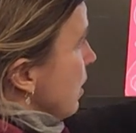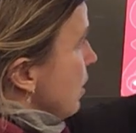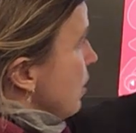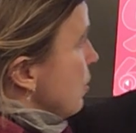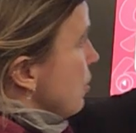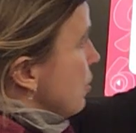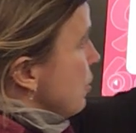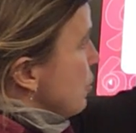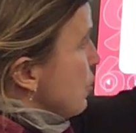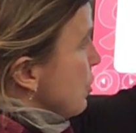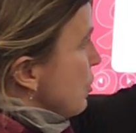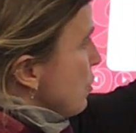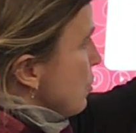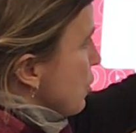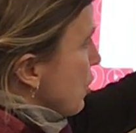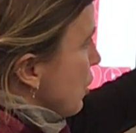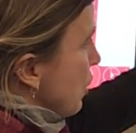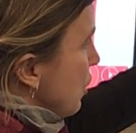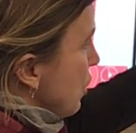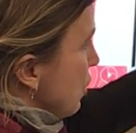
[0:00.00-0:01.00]
You could use
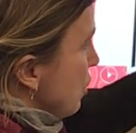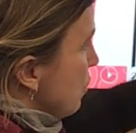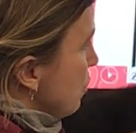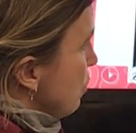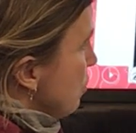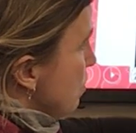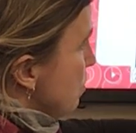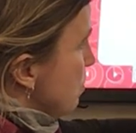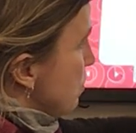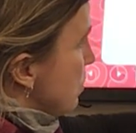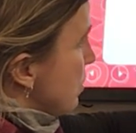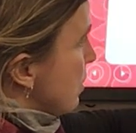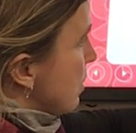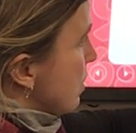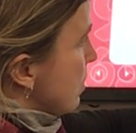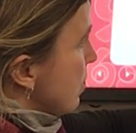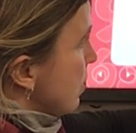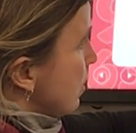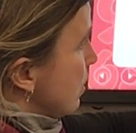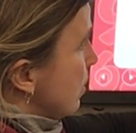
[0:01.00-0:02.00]

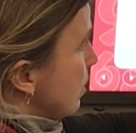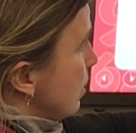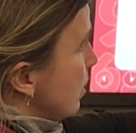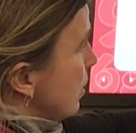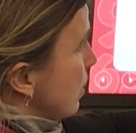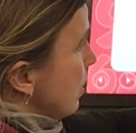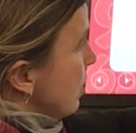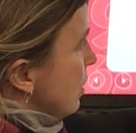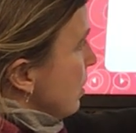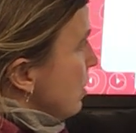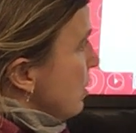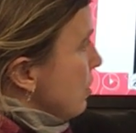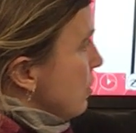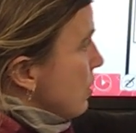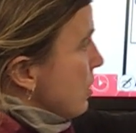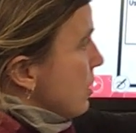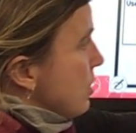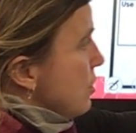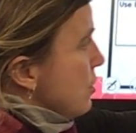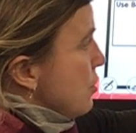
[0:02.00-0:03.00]
cubes. You
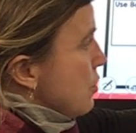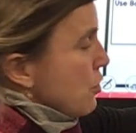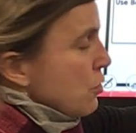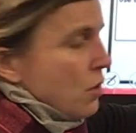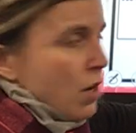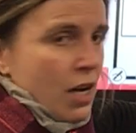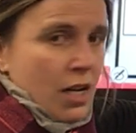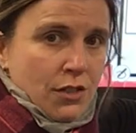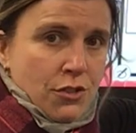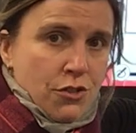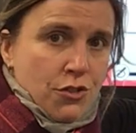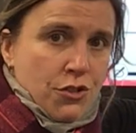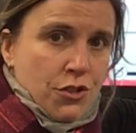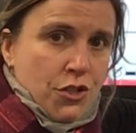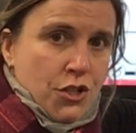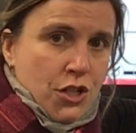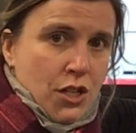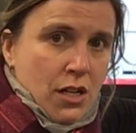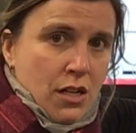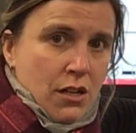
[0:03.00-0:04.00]
could use your 100
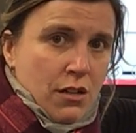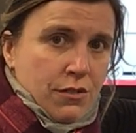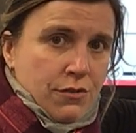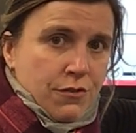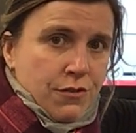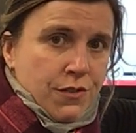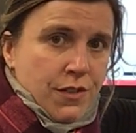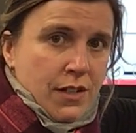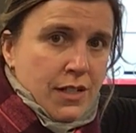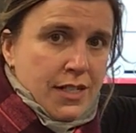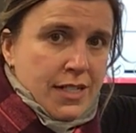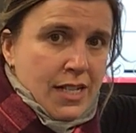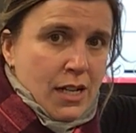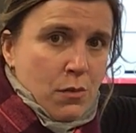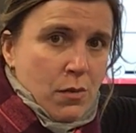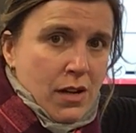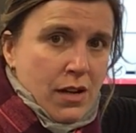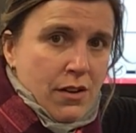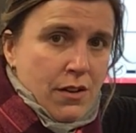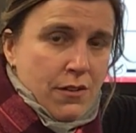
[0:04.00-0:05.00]
chart and find out
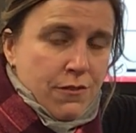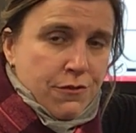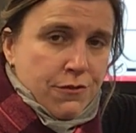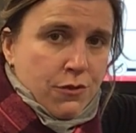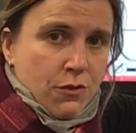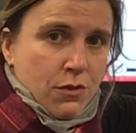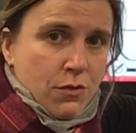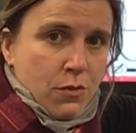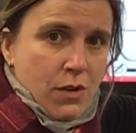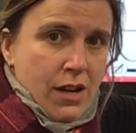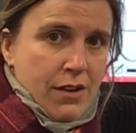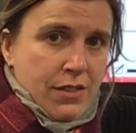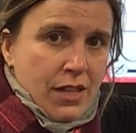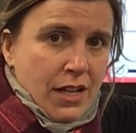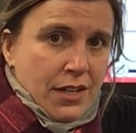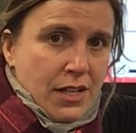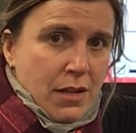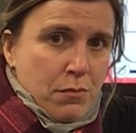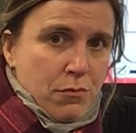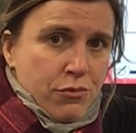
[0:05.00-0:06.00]
where
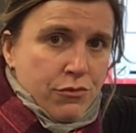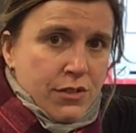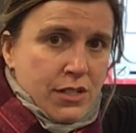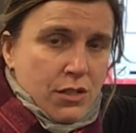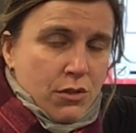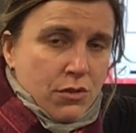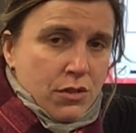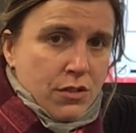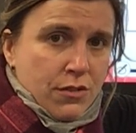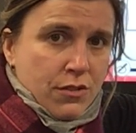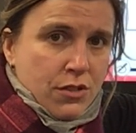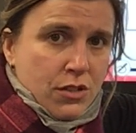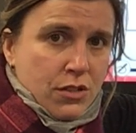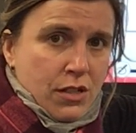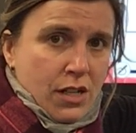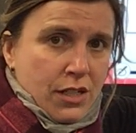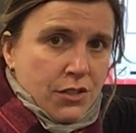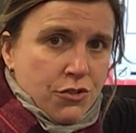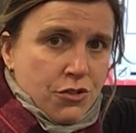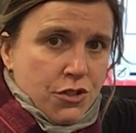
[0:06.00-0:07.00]
that number is on the
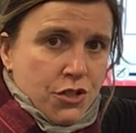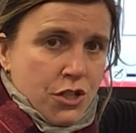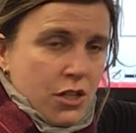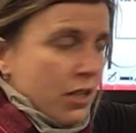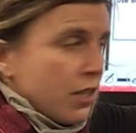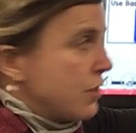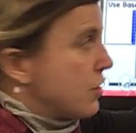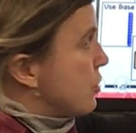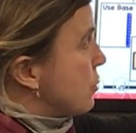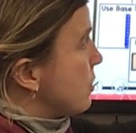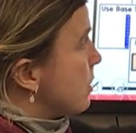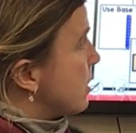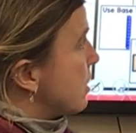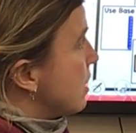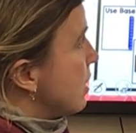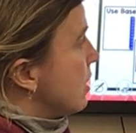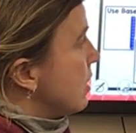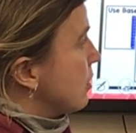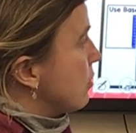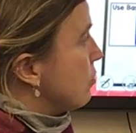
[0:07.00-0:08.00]
100 chart and do a
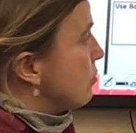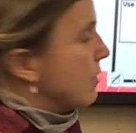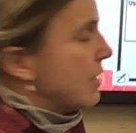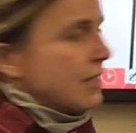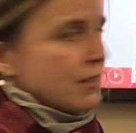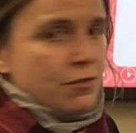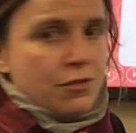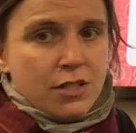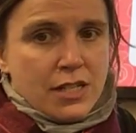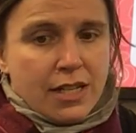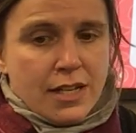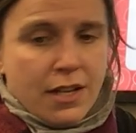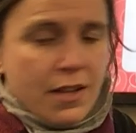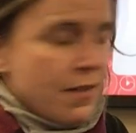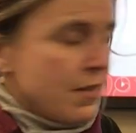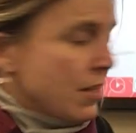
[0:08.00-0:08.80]
circle around it.